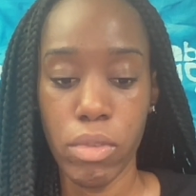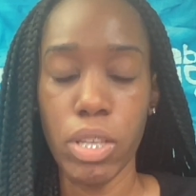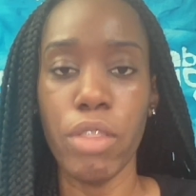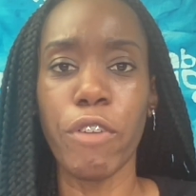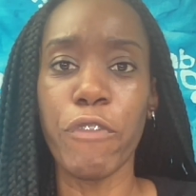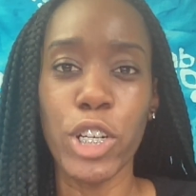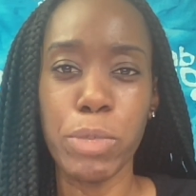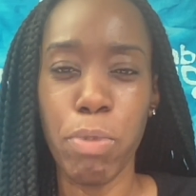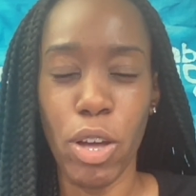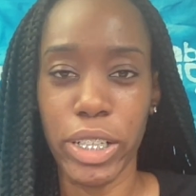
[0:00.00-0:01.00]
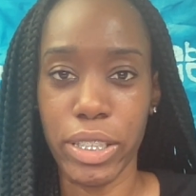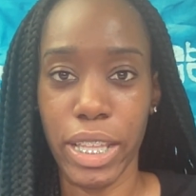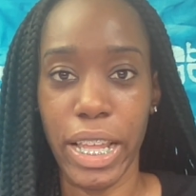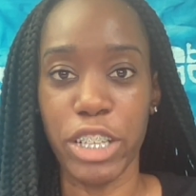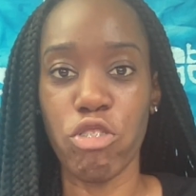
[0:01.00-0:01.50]
the first product
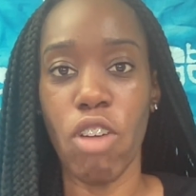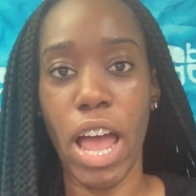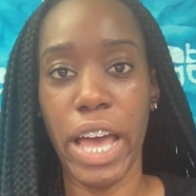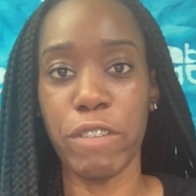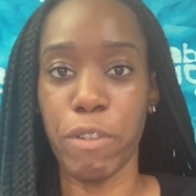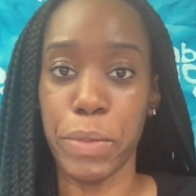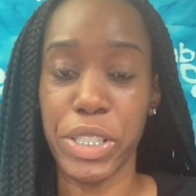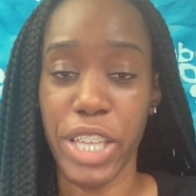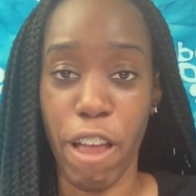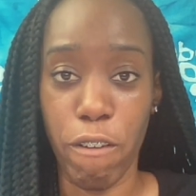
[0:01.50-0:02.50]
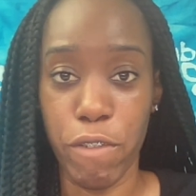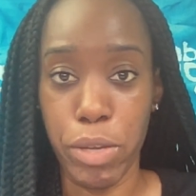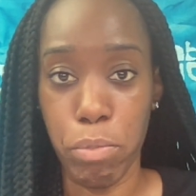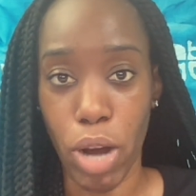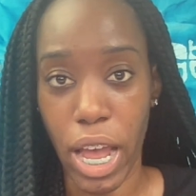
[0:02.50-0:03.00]
that I tried from the
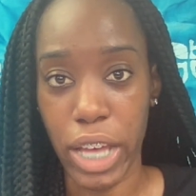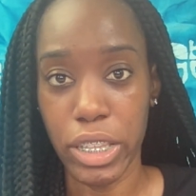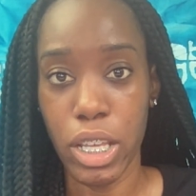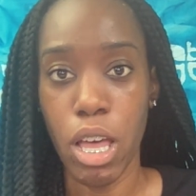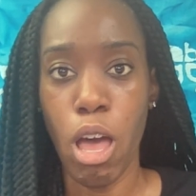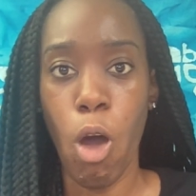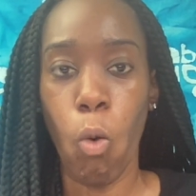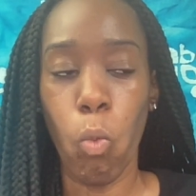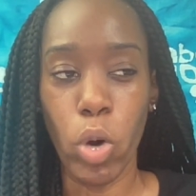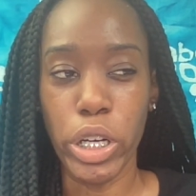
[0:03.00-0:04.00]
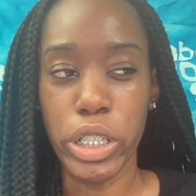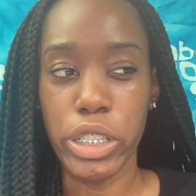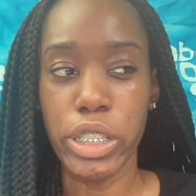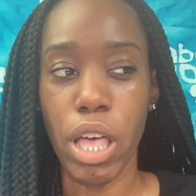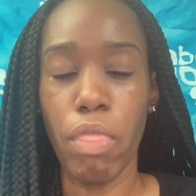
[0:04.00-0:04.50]
Cerave brand
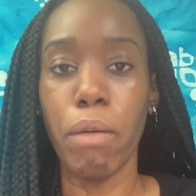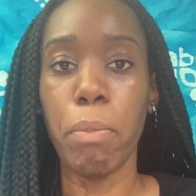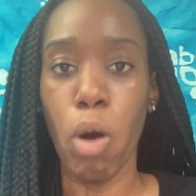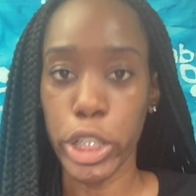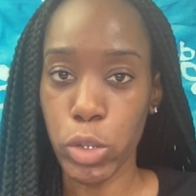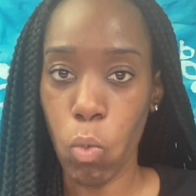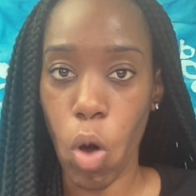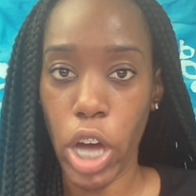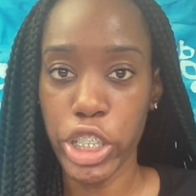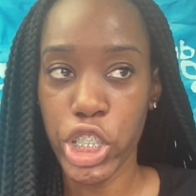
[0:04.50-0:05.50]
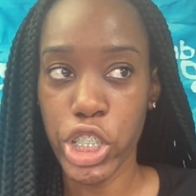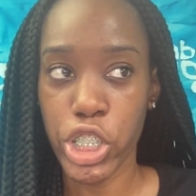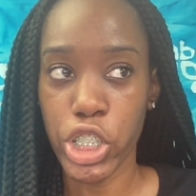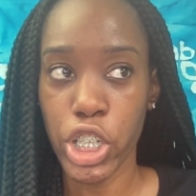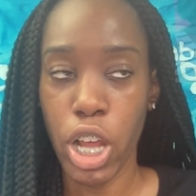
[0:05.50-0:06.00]
was the body
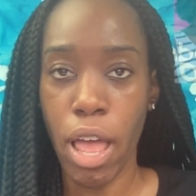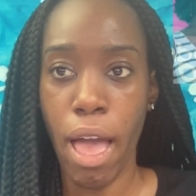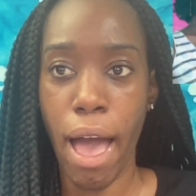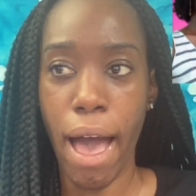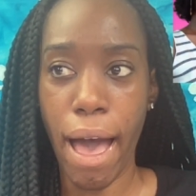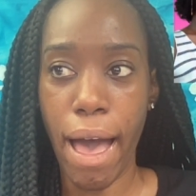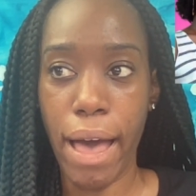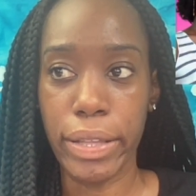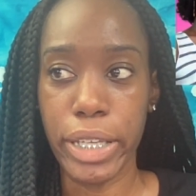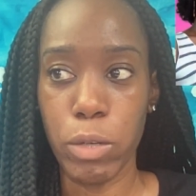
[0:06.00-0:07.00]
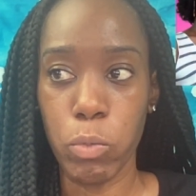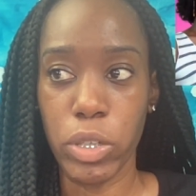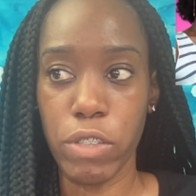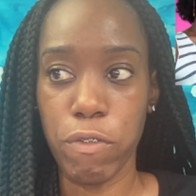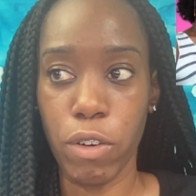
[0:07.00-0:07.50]
wash, and it
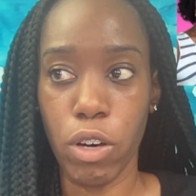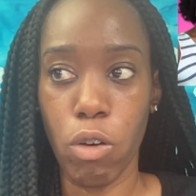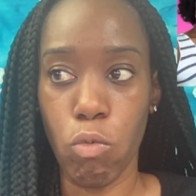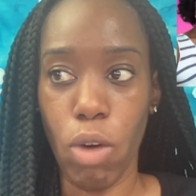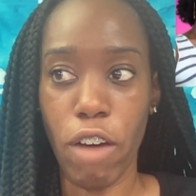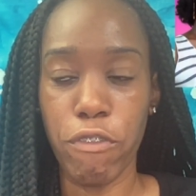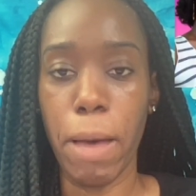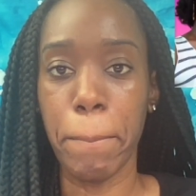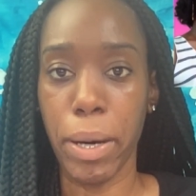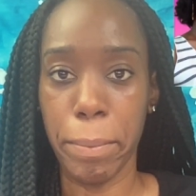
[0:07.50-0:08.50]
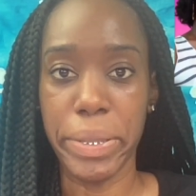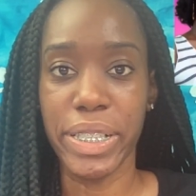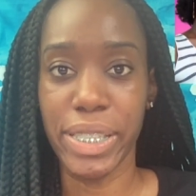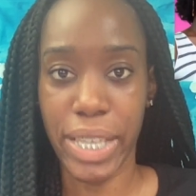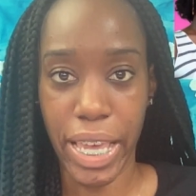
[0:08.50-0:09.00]
was for rough and bumpy
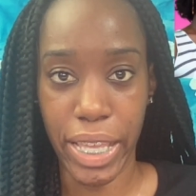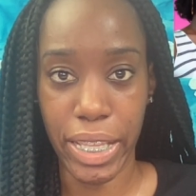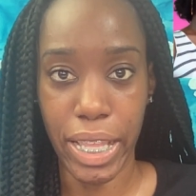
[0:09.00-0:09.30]
skin.